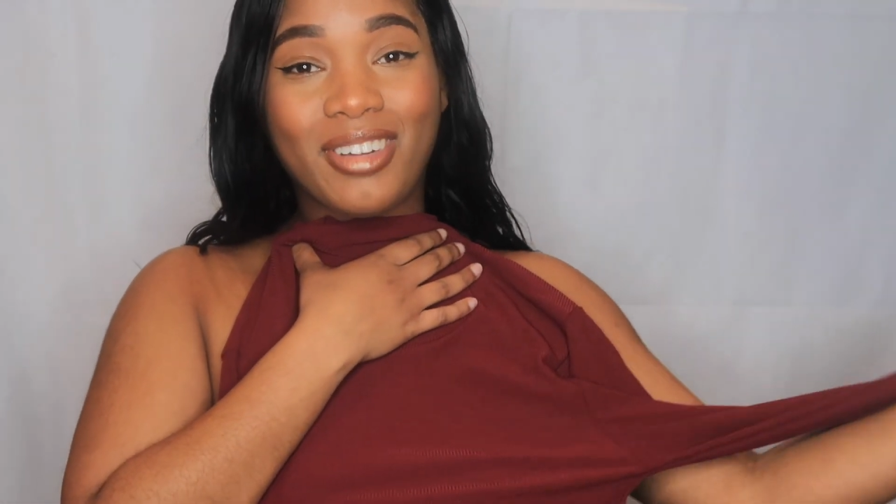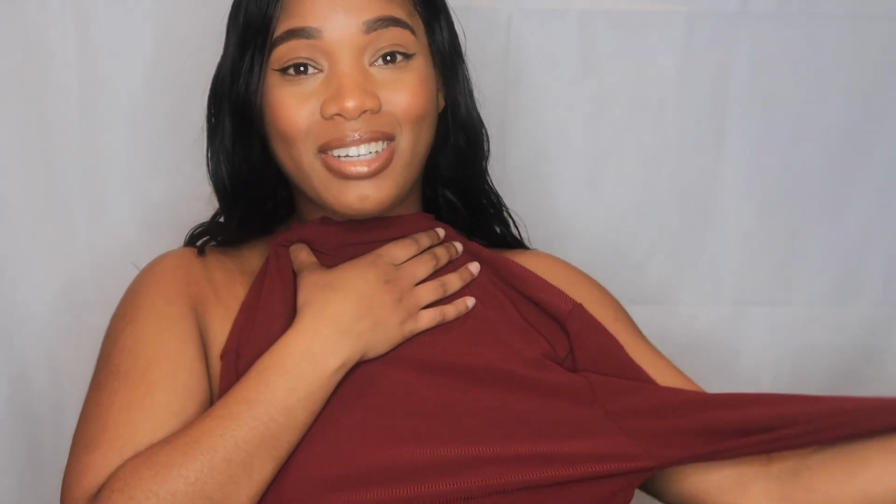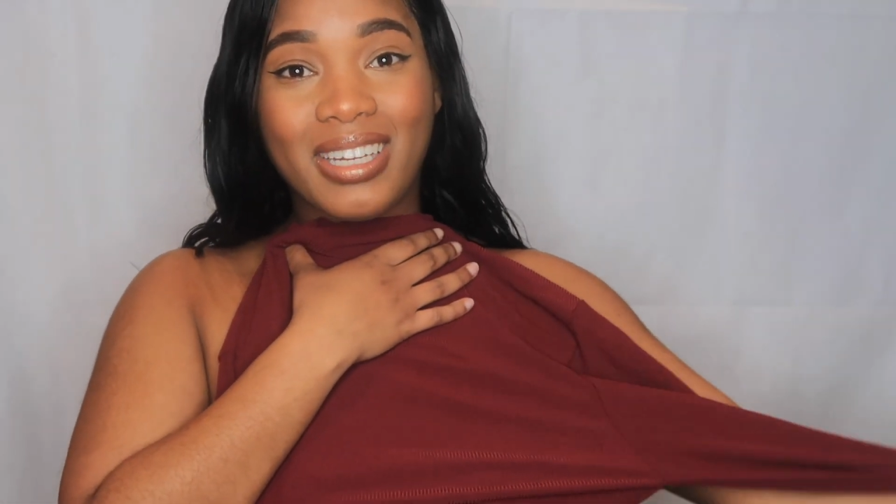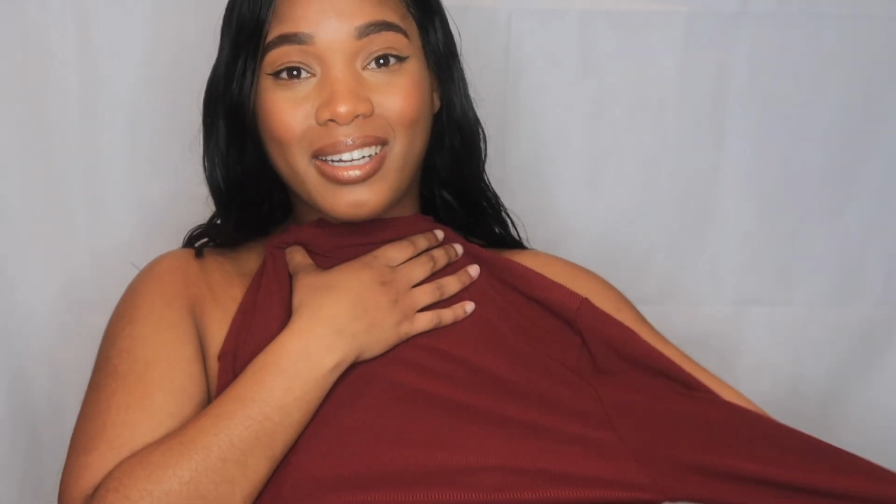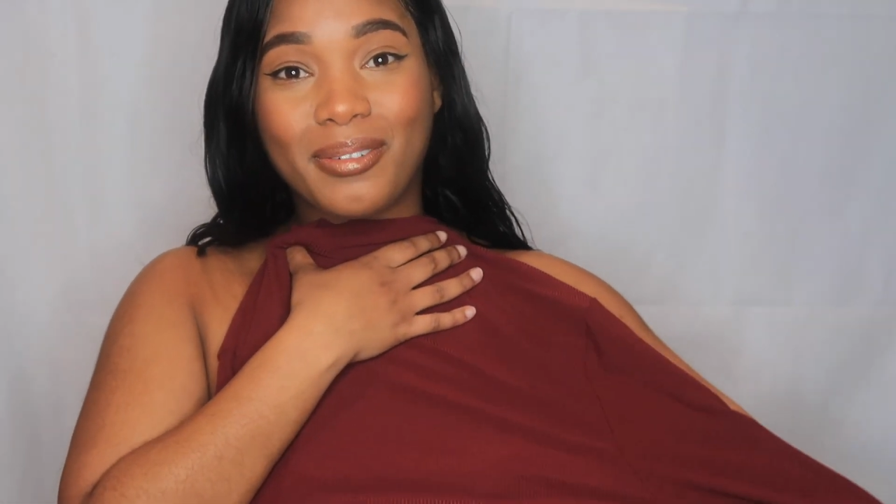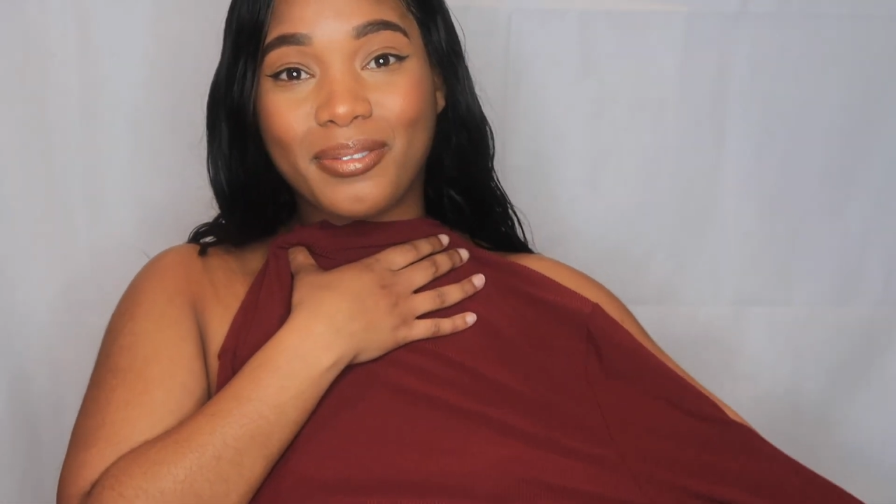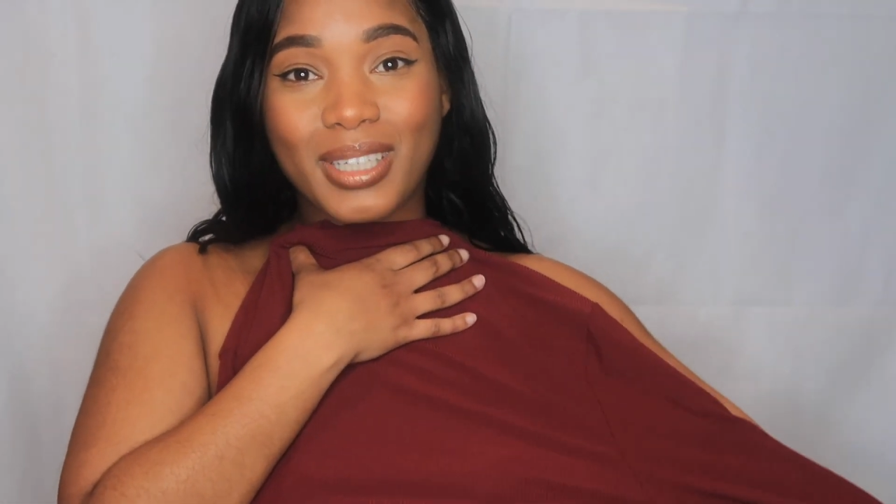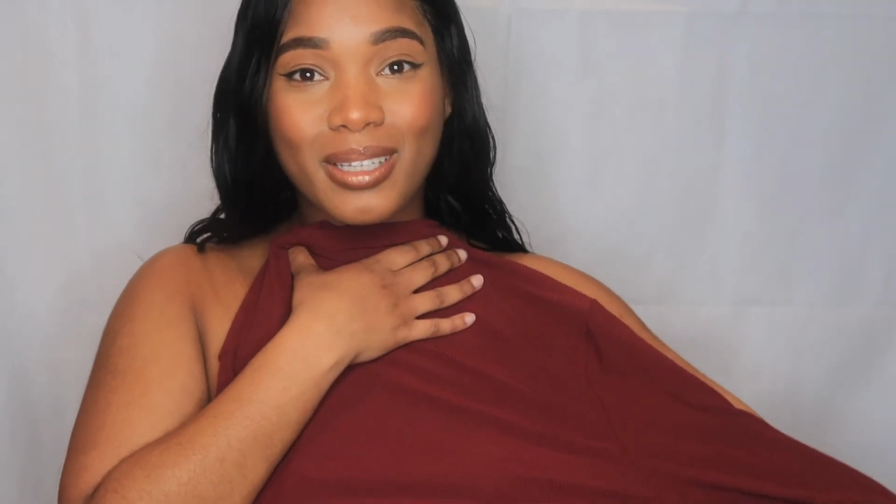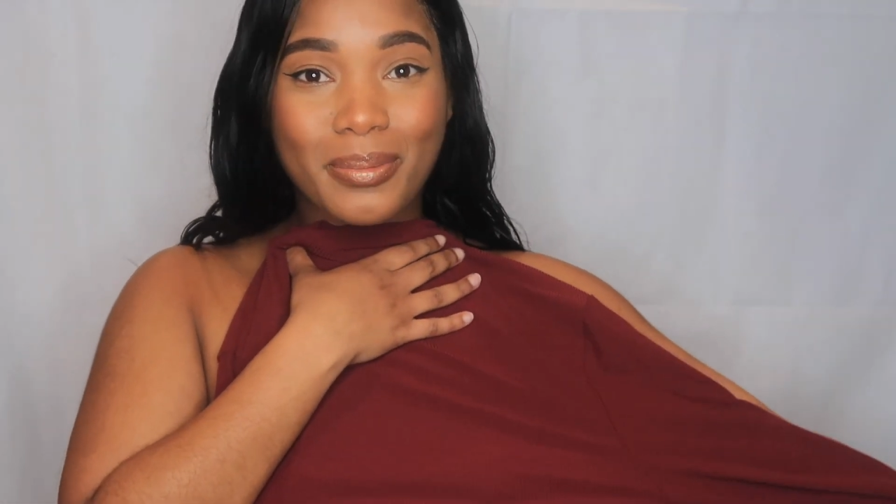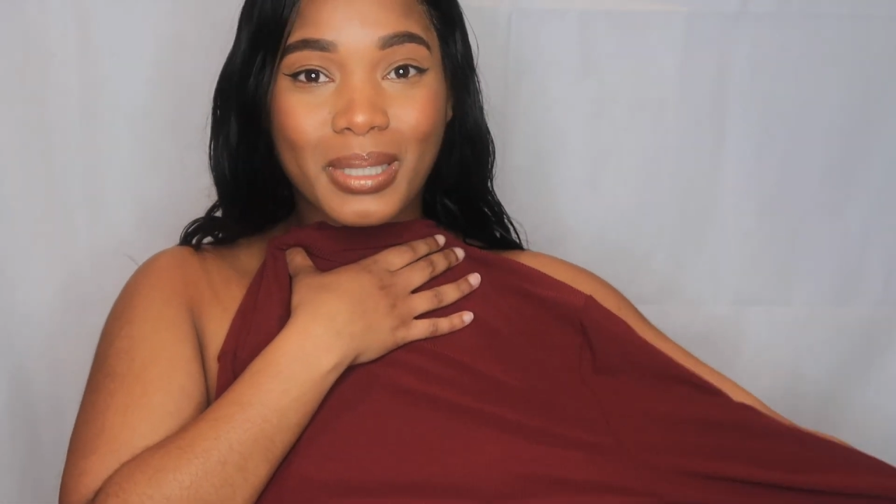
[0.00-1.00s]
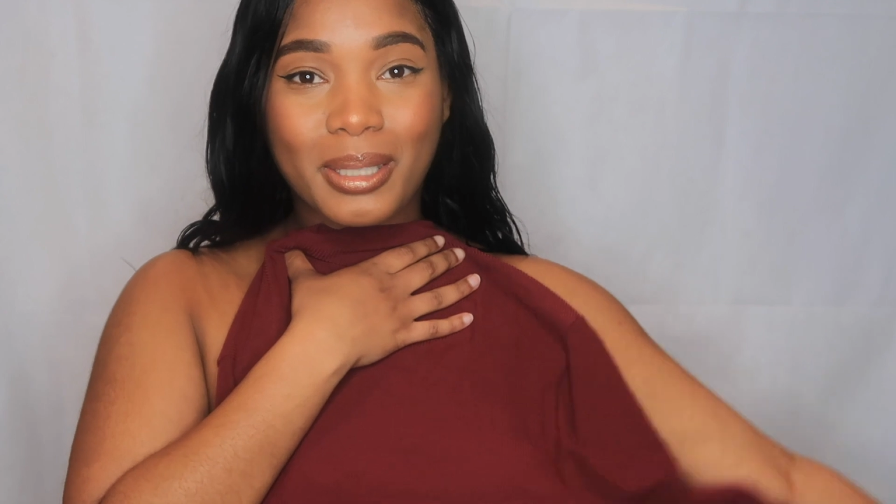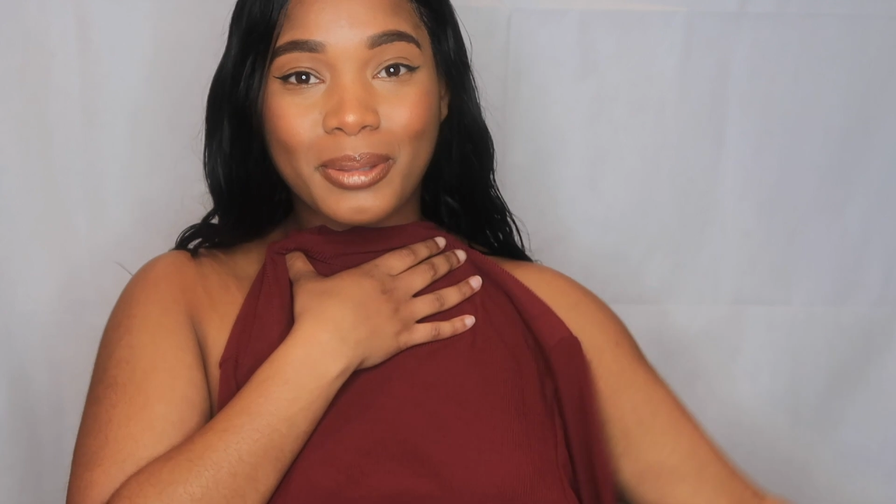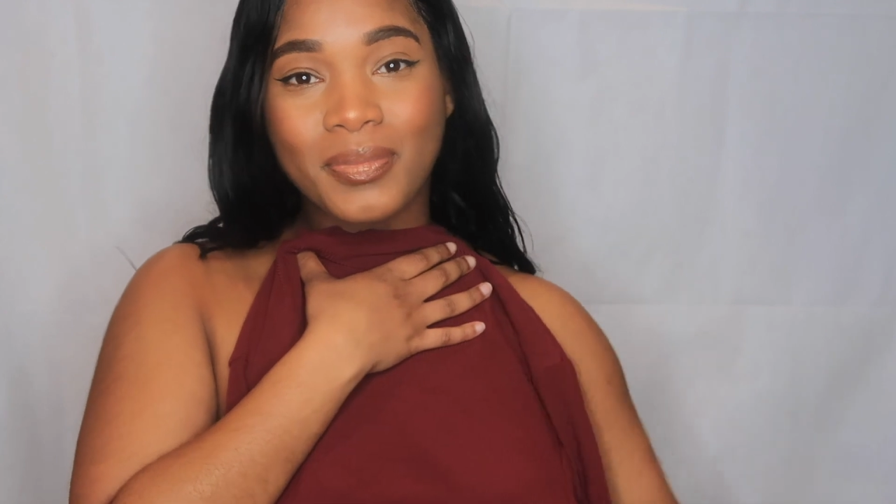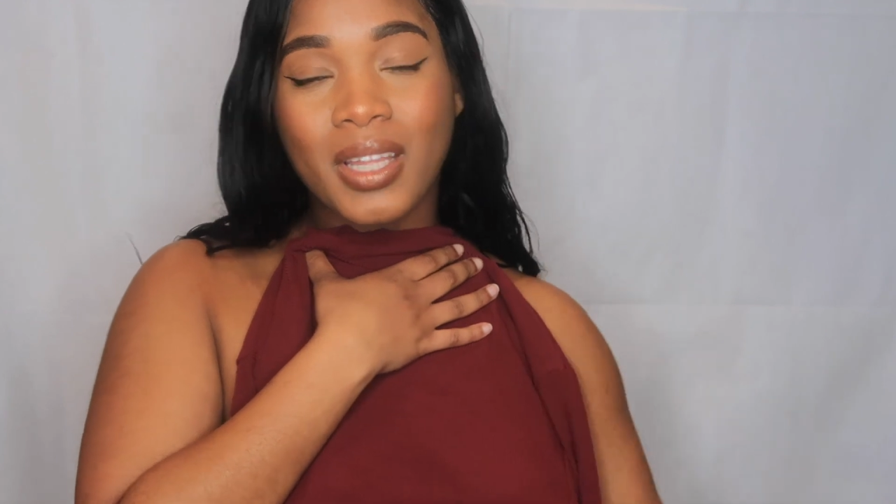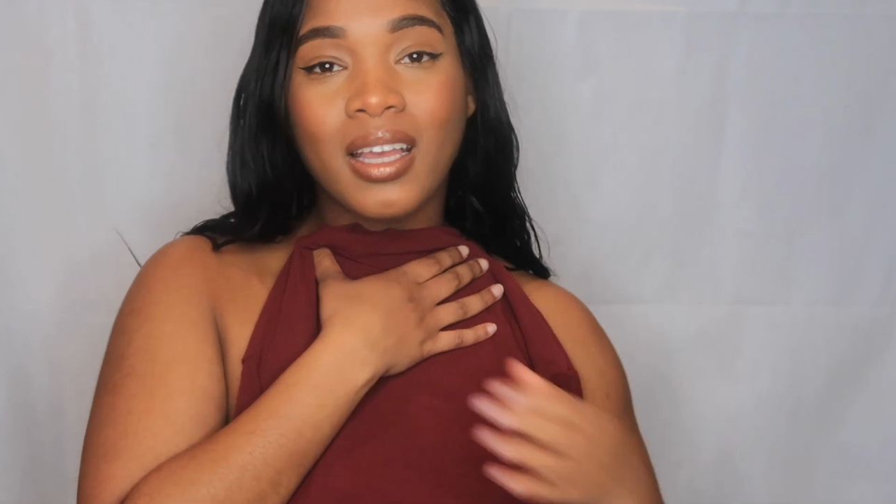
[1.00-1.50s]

really comfy as well.